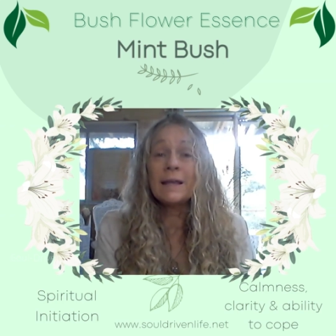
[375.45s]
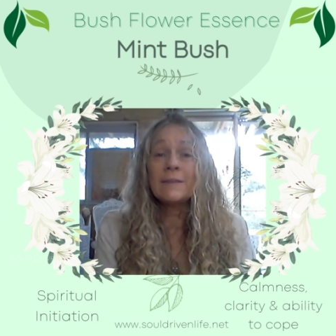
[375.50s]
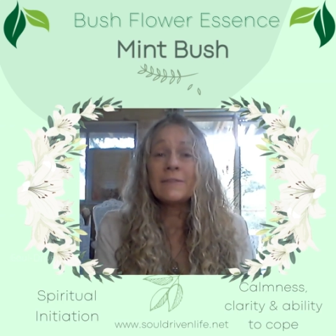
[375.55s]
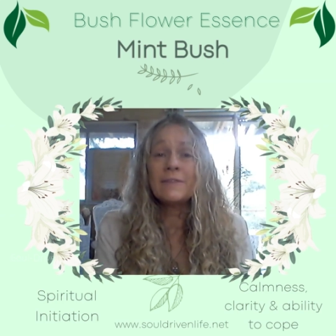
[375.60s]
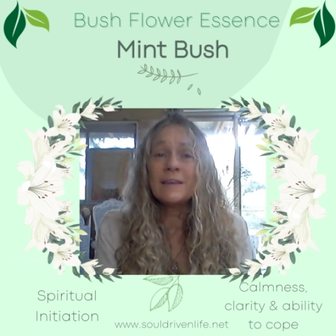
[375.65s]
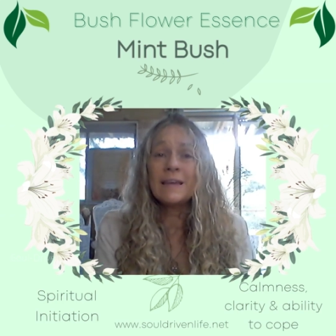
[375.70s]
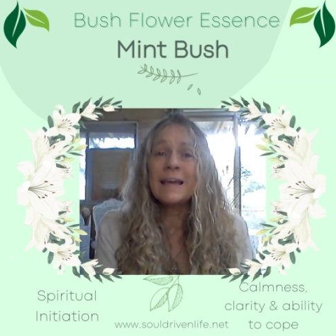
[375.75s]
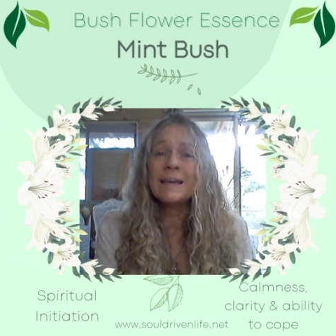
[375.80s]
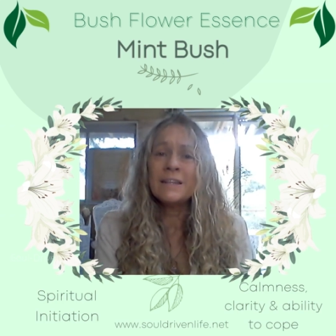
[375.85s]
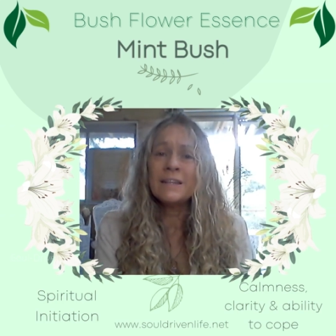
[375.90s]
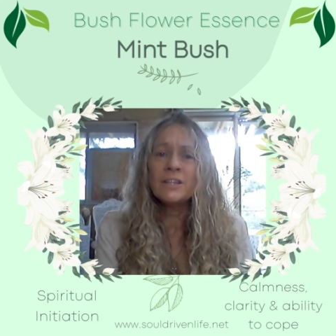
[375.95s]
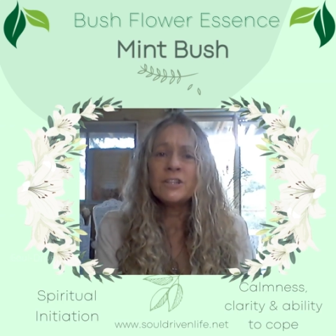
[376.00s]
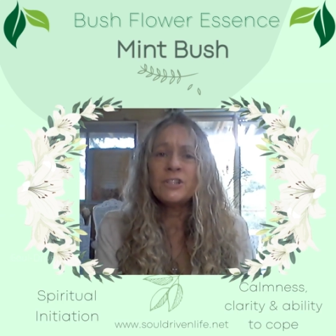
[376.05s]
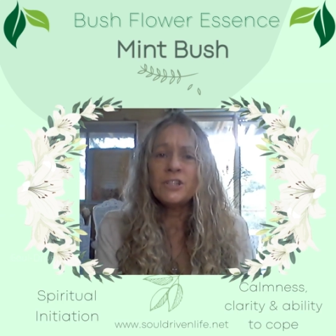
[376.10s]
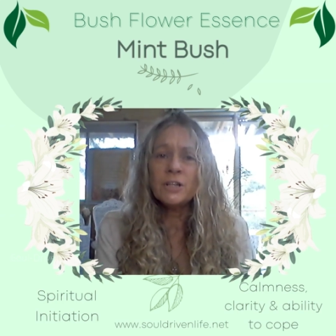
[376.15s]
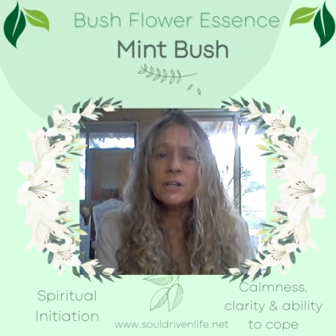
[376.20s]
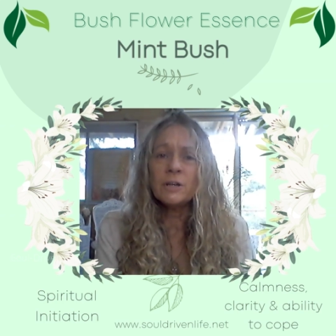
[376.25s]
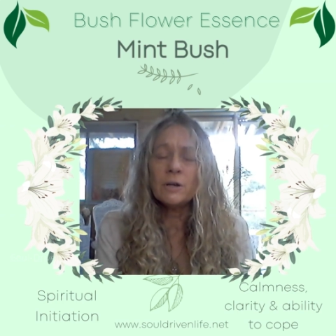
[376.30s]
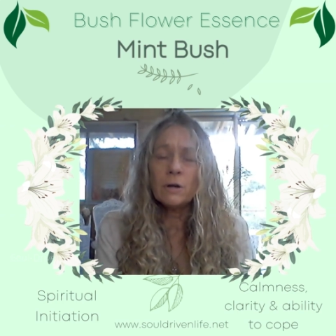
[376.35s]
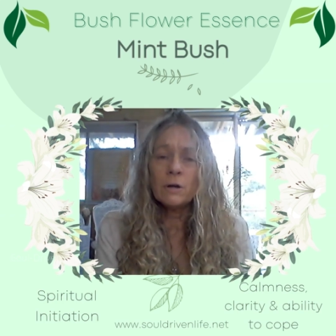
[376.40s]
the
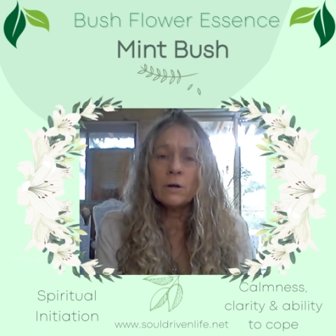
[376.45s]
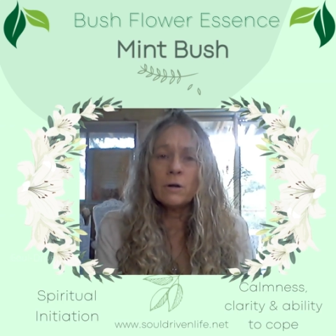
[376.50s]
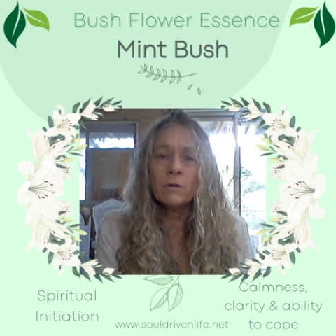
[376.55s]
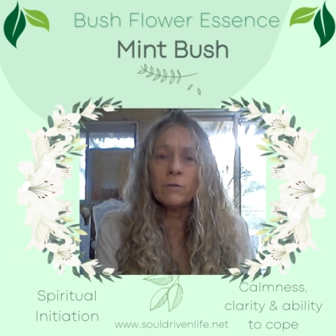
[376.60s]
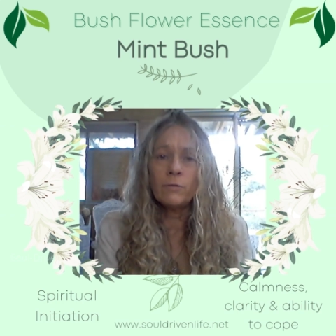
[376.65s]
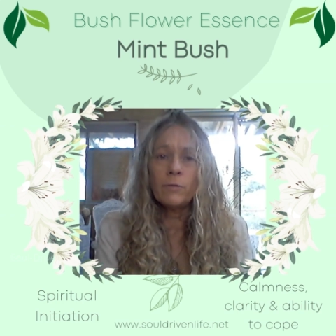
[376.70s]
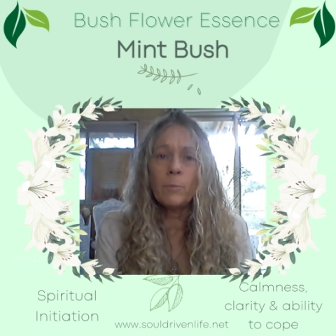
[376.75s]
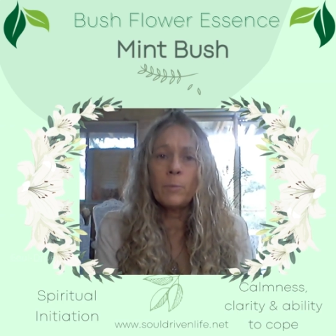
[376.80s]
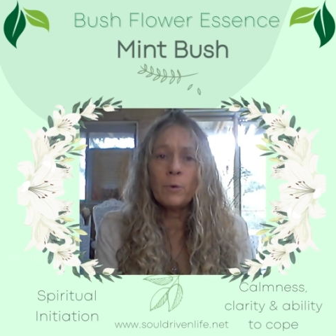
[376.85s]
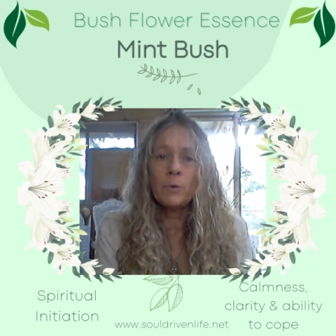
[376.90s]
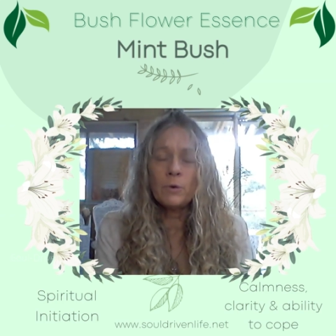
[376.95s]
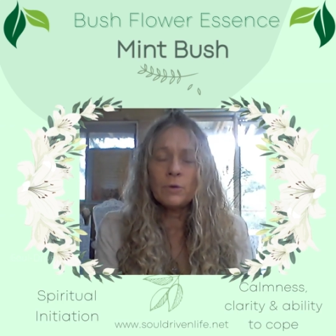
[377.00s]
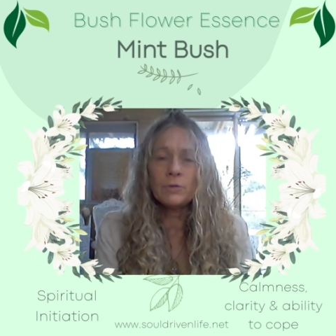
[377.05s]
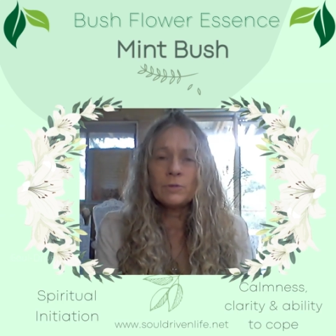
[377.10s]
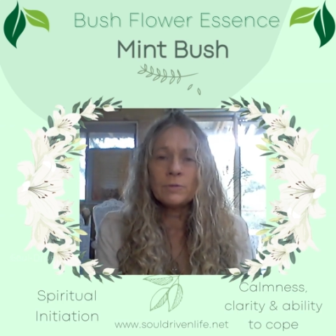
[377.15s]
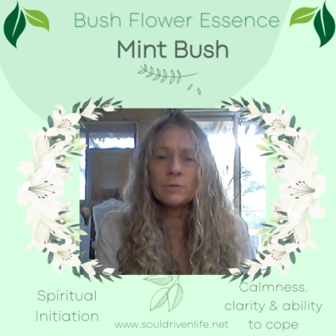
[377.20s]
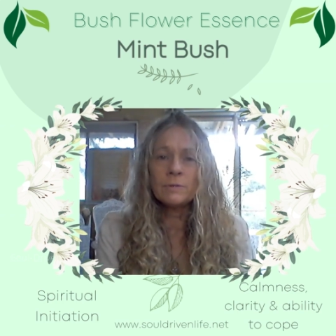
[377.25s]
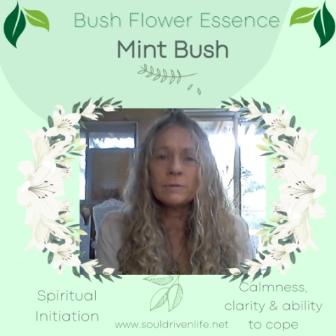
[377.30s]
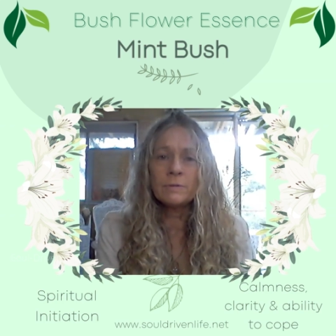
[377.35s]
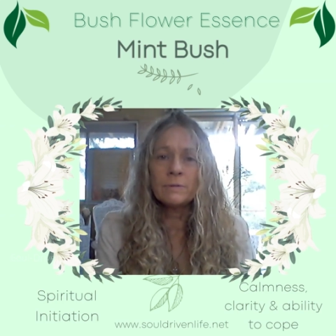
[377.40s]
energy of a
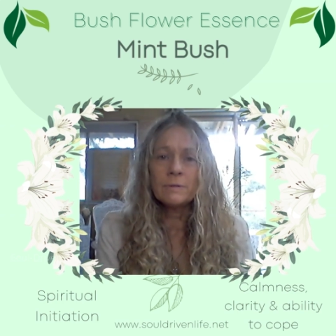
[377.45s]
person.